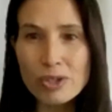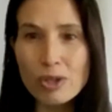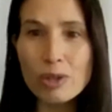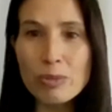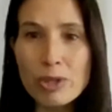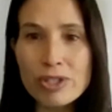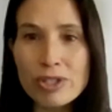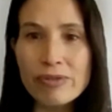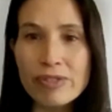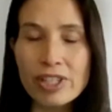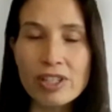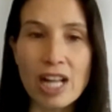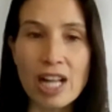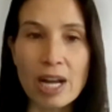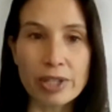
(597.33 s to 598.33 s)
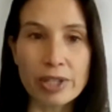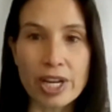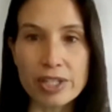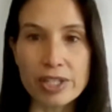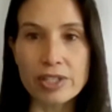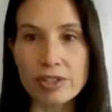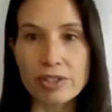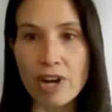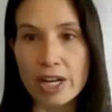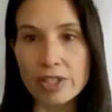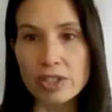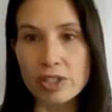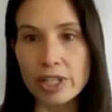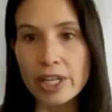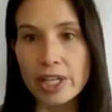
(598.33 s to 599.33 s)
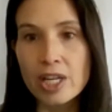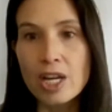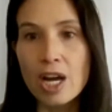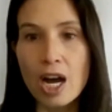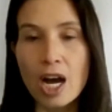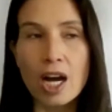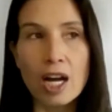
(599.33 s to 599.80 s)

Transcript: So commercial vehicle applications are actually